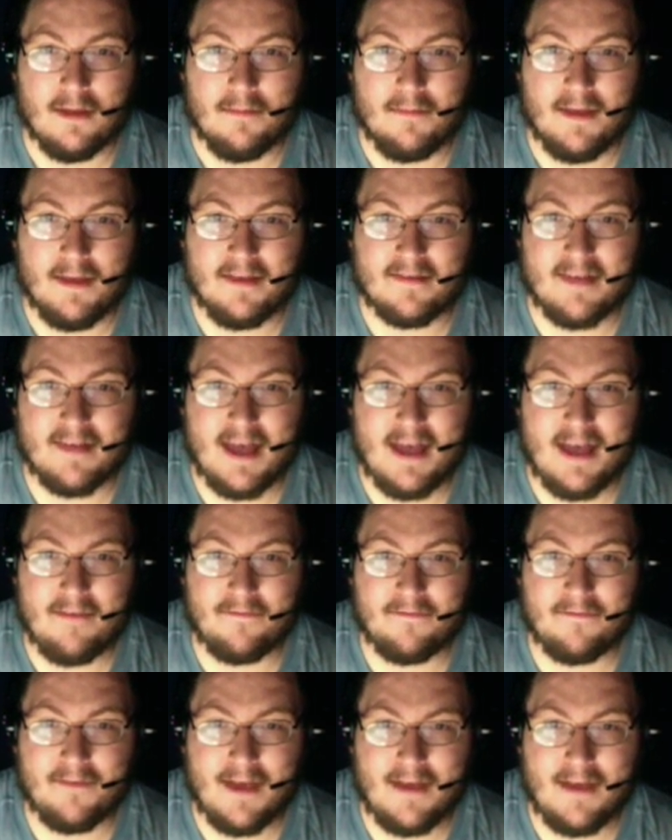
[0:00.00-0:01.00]
be safe,
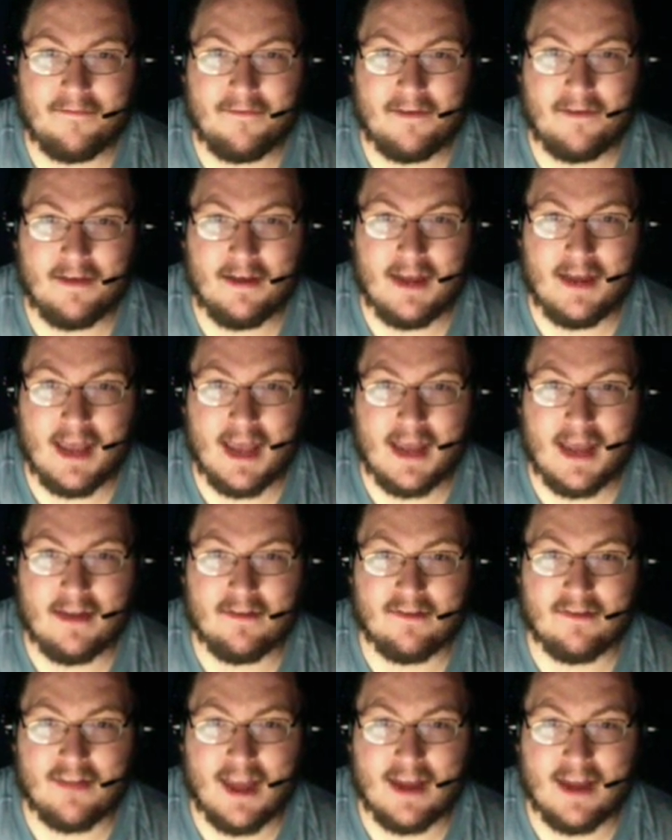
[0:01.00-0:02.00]
have fun, and
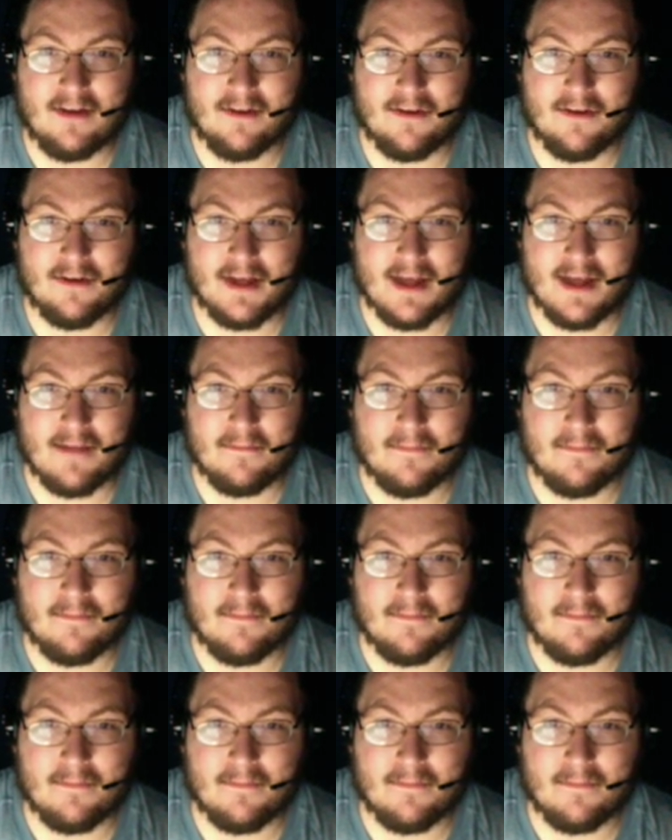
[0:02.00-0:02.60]
stay dirty.